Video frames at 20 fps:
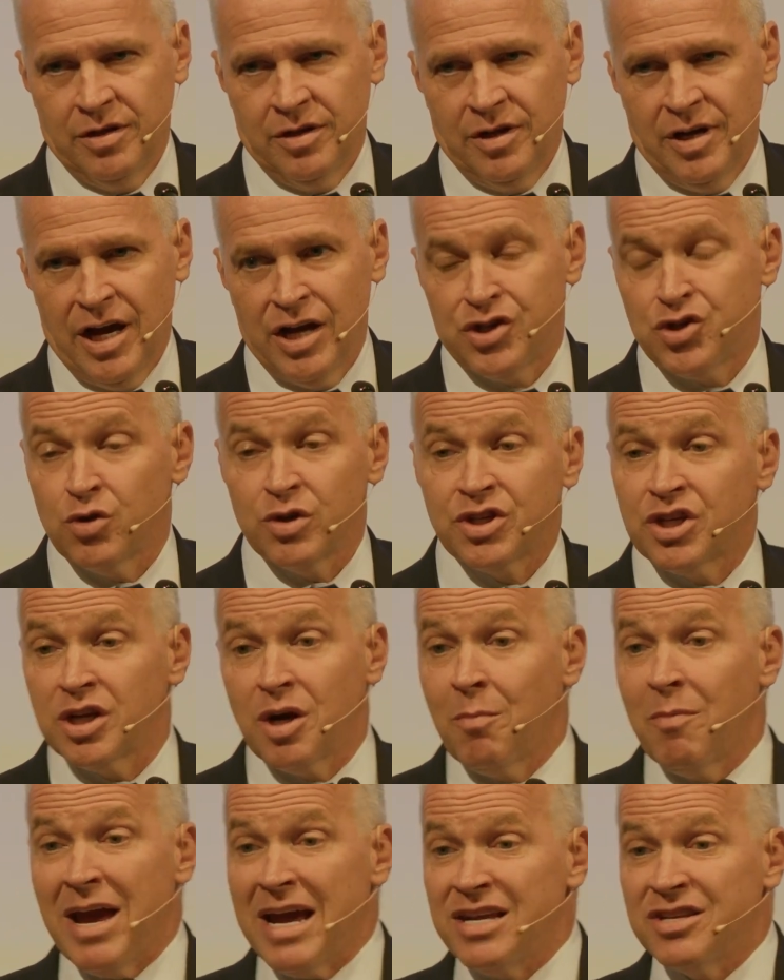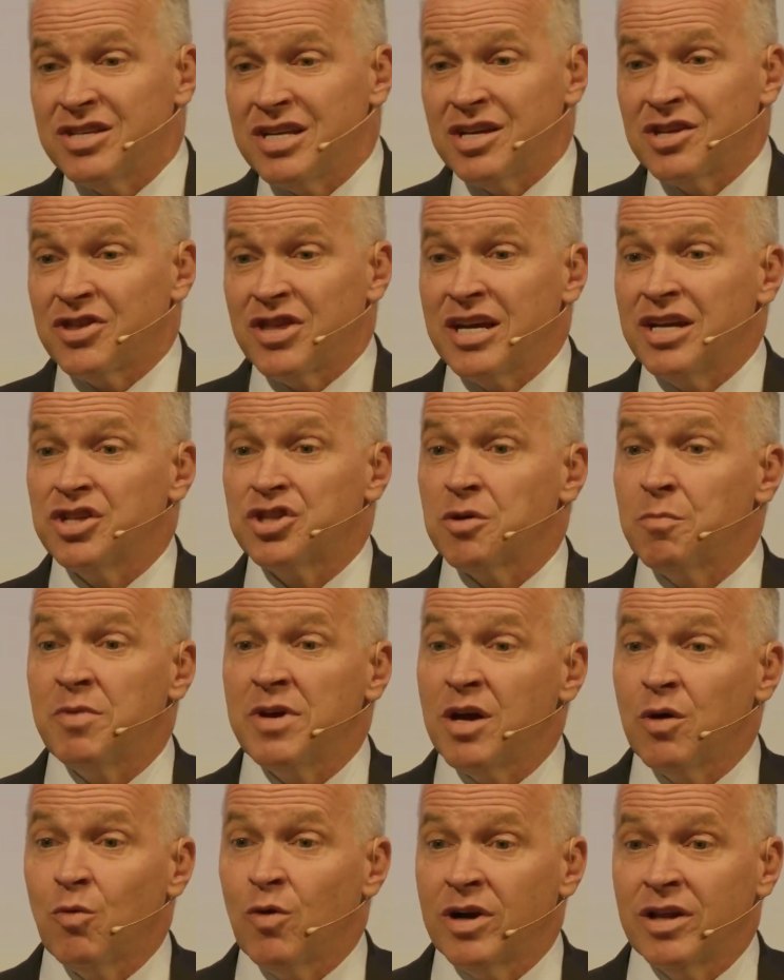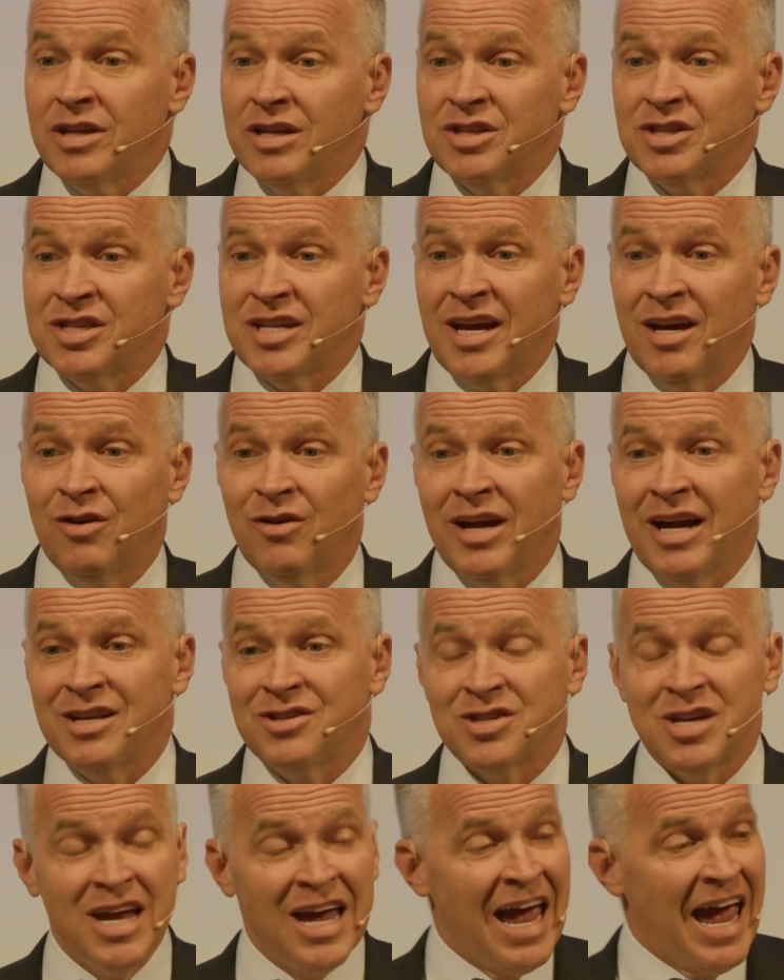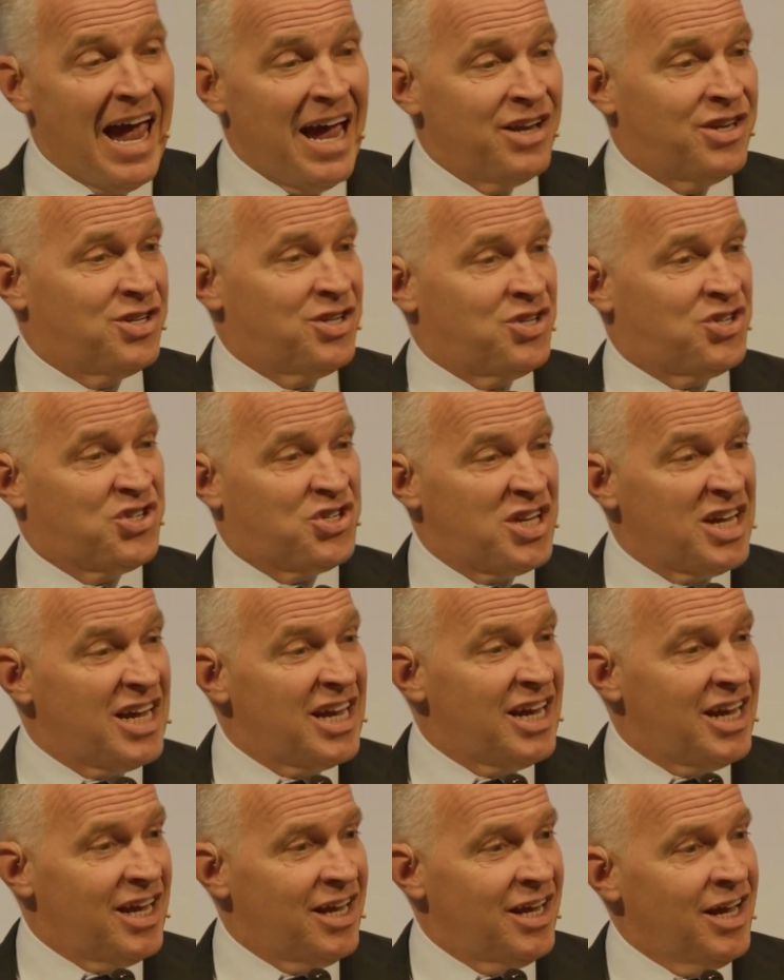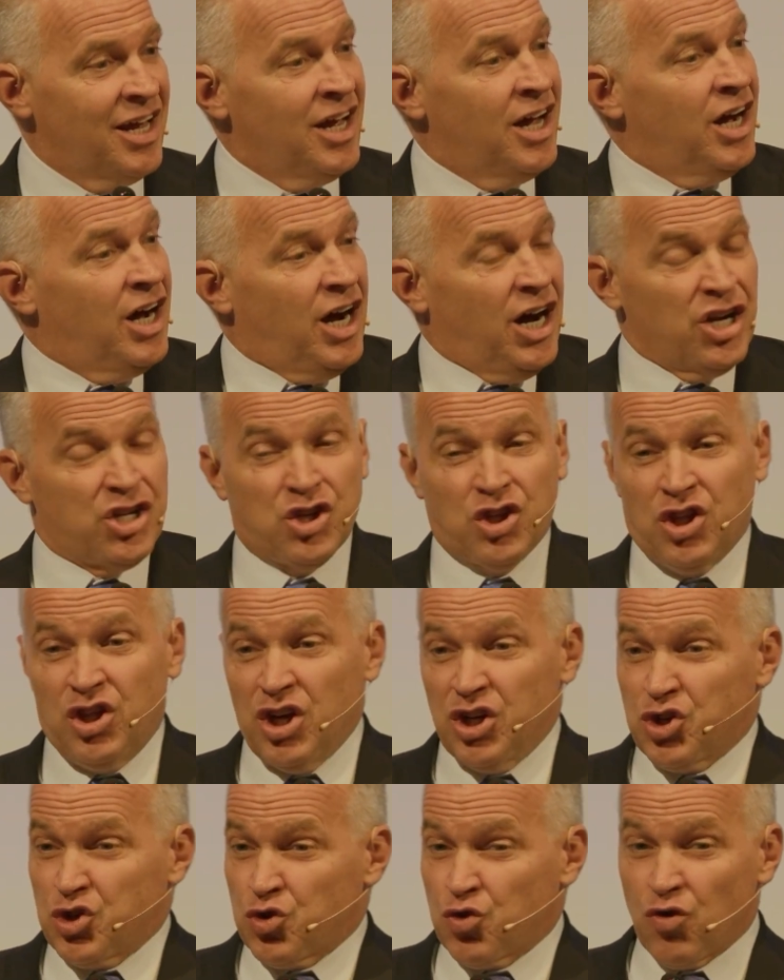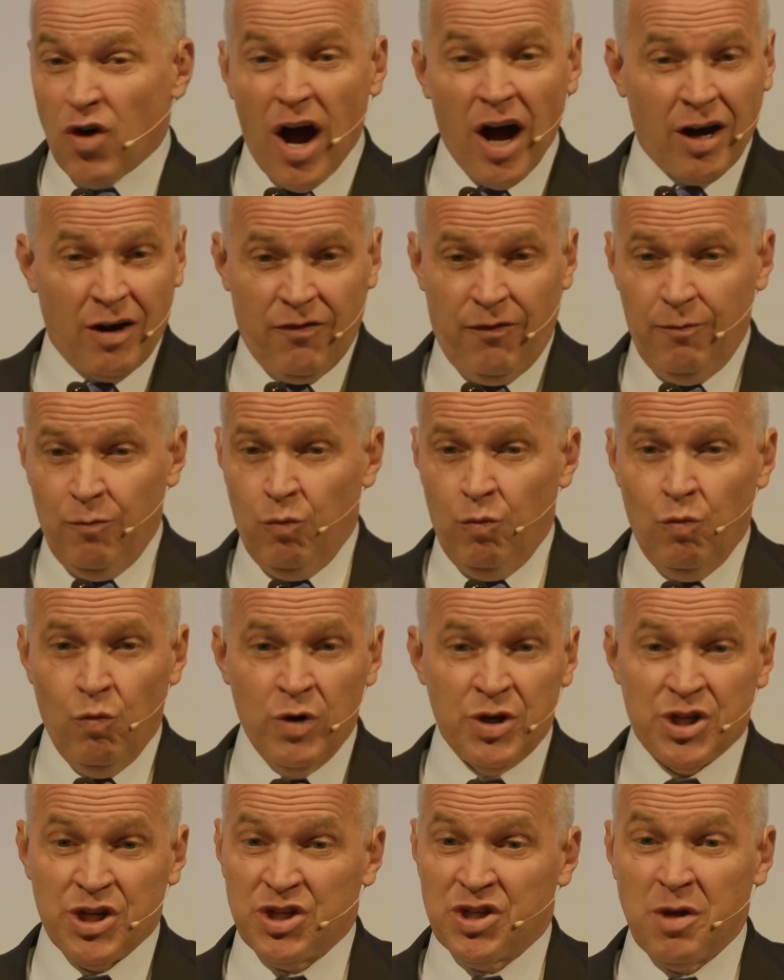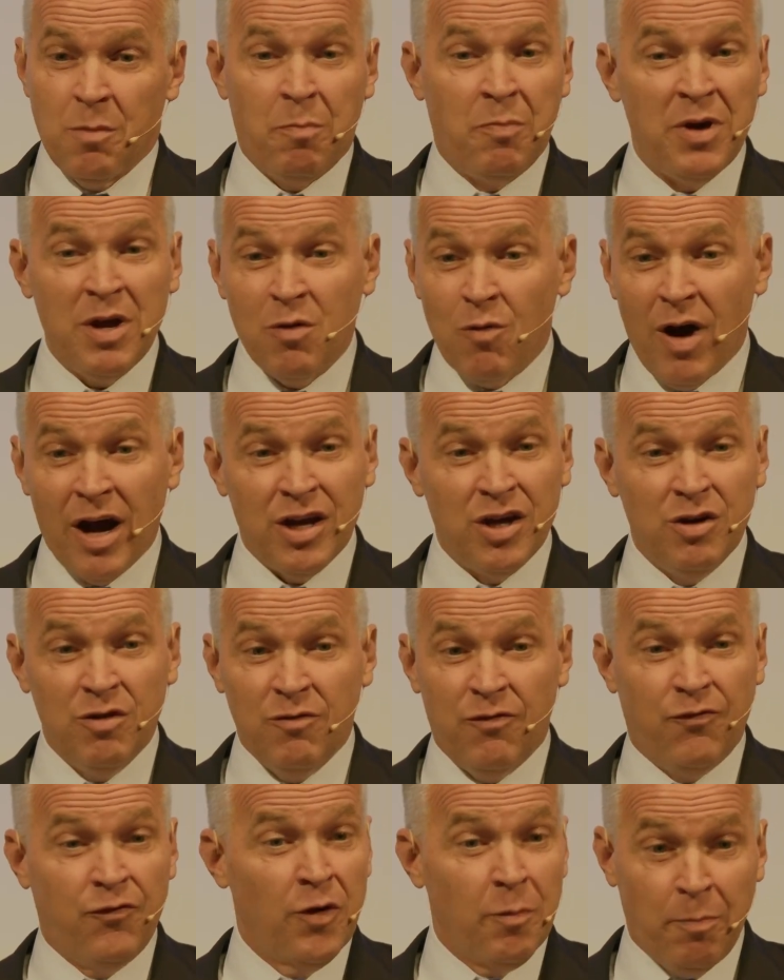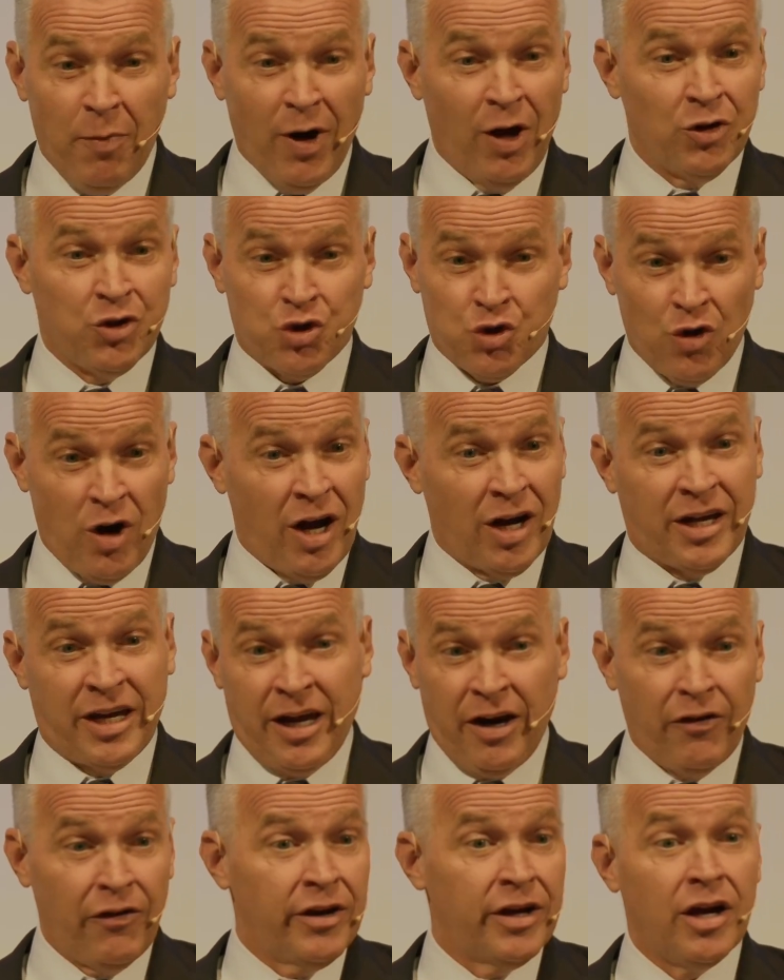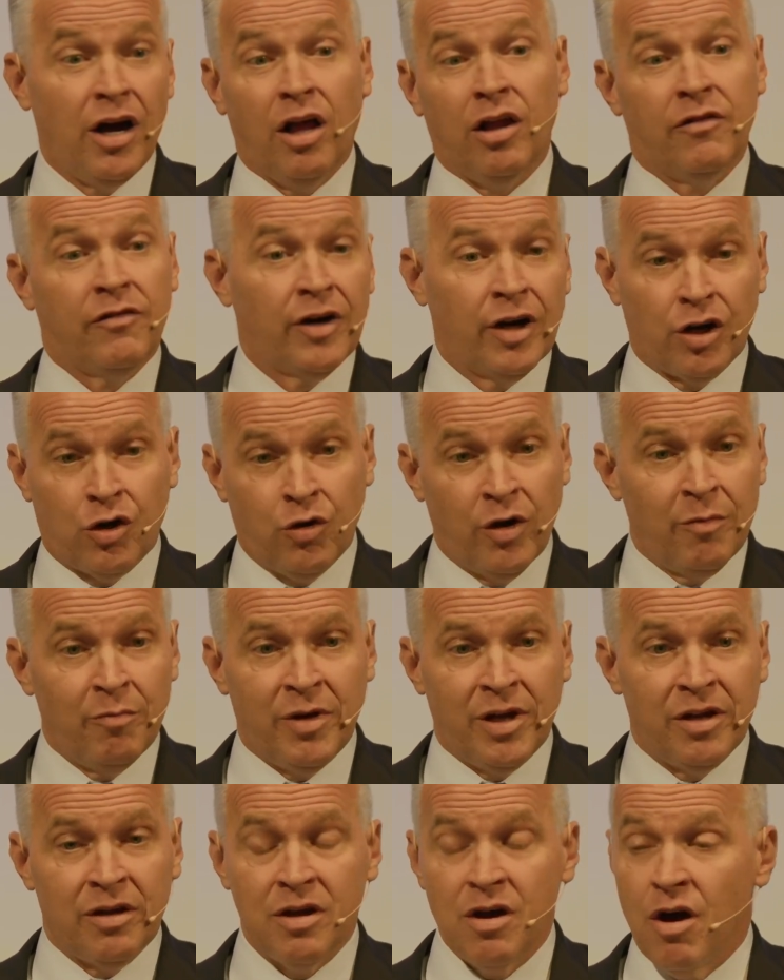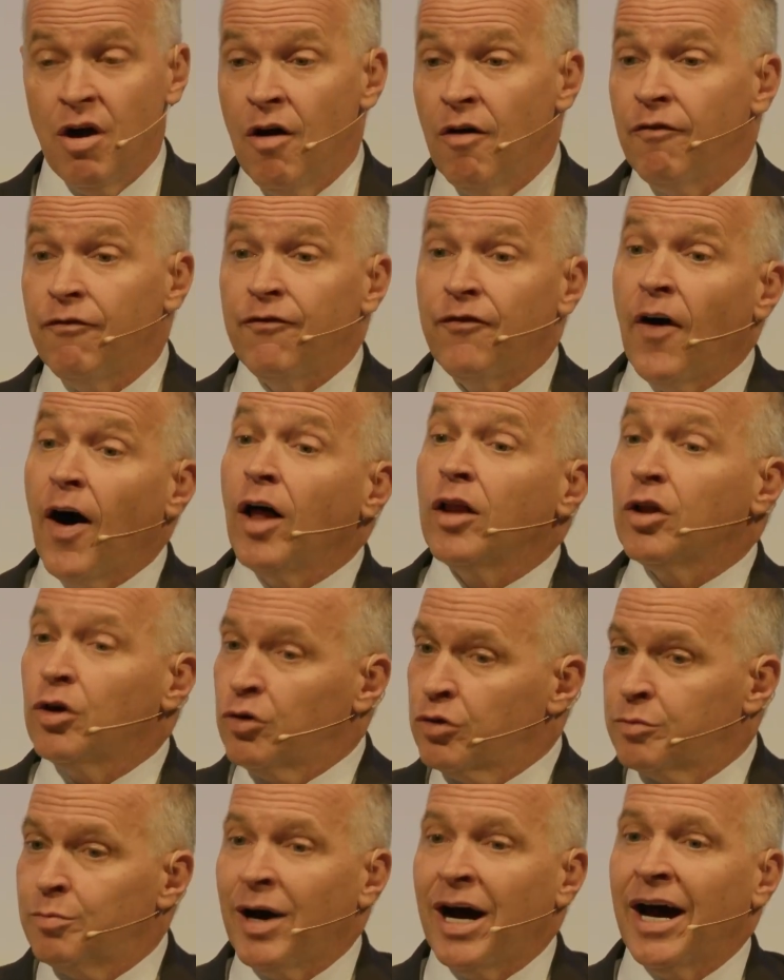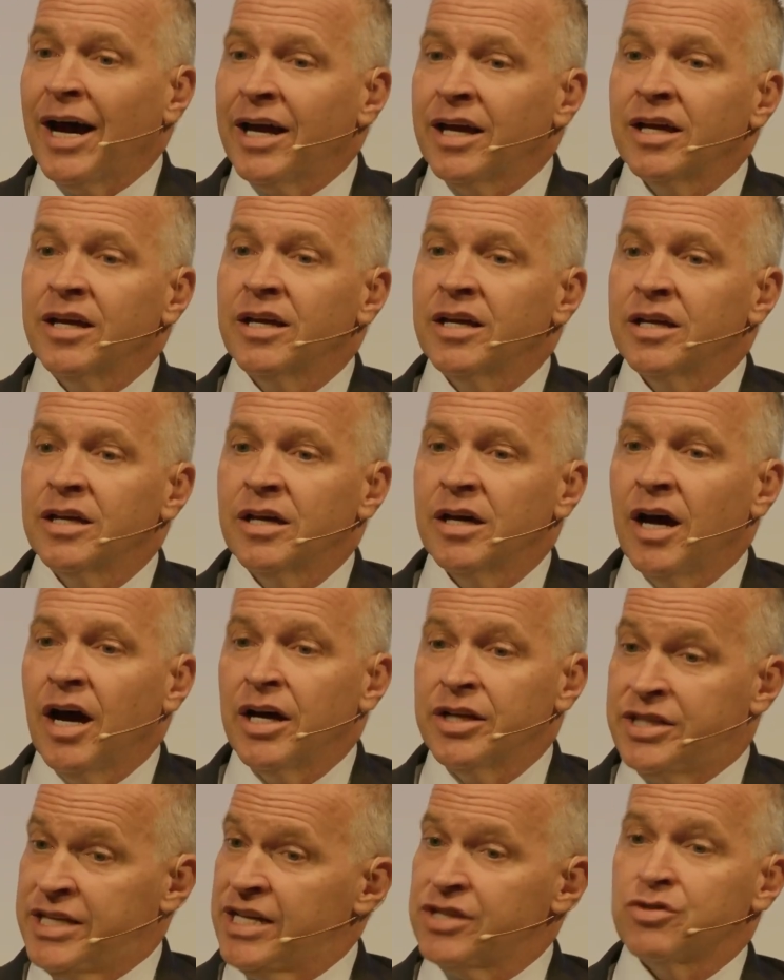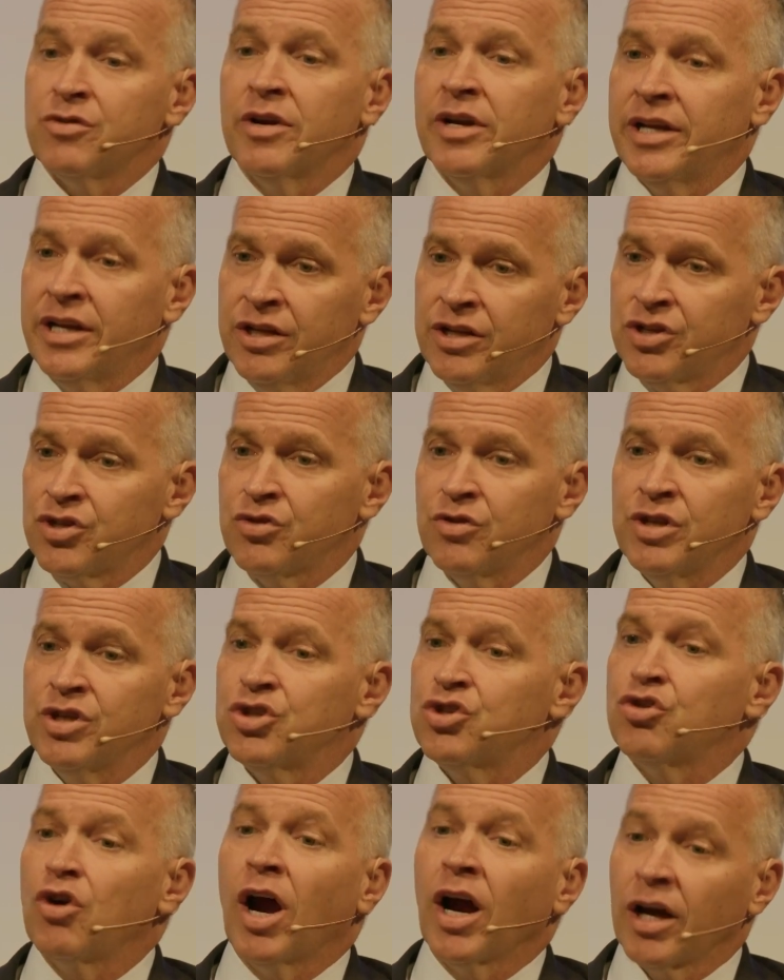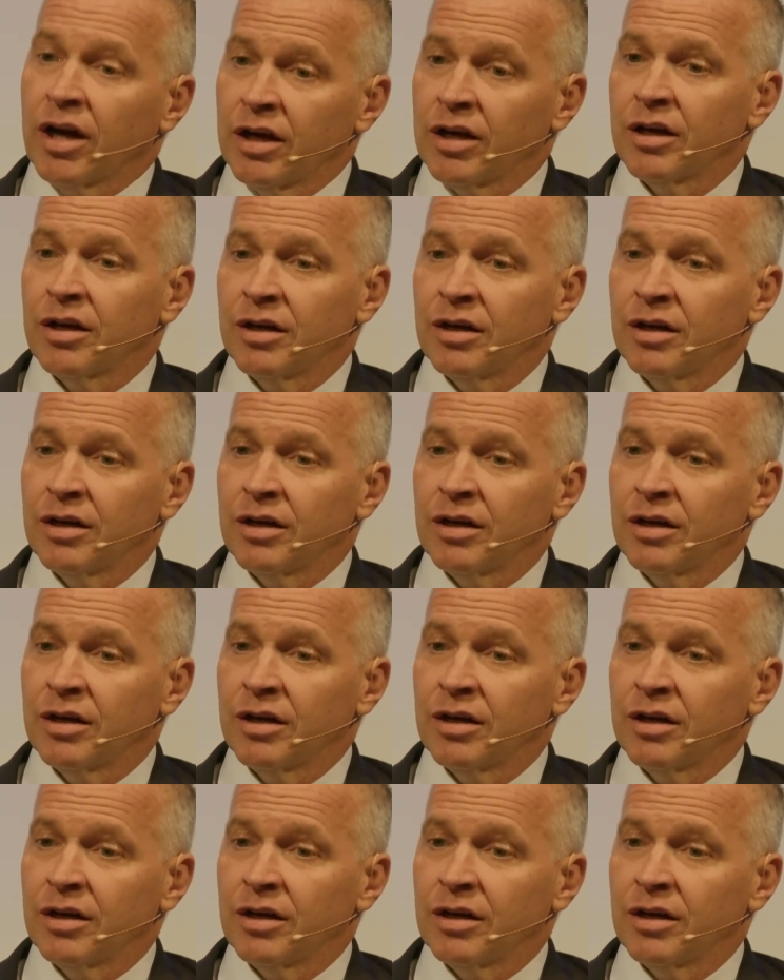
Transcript: And so it's an amazing thing to be at one of these tailgates and to see the truck, which is the BYU football truck carrying all of our equipment, followed by a Deseret Industries truck